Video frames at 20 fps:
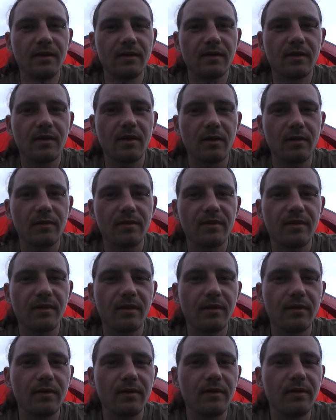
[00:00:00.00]
to climb
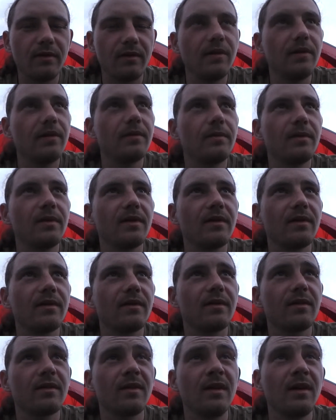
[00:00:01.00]
Snowdon,
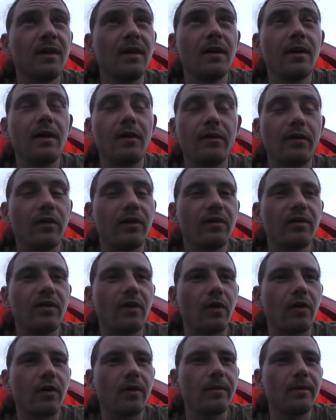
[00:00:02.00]
because I've got
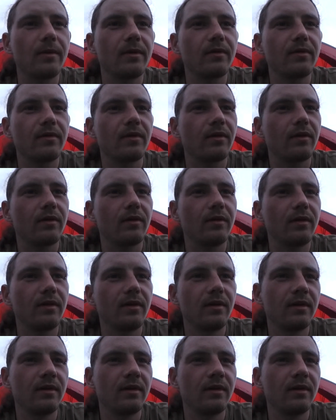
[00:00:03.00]
time, and I've got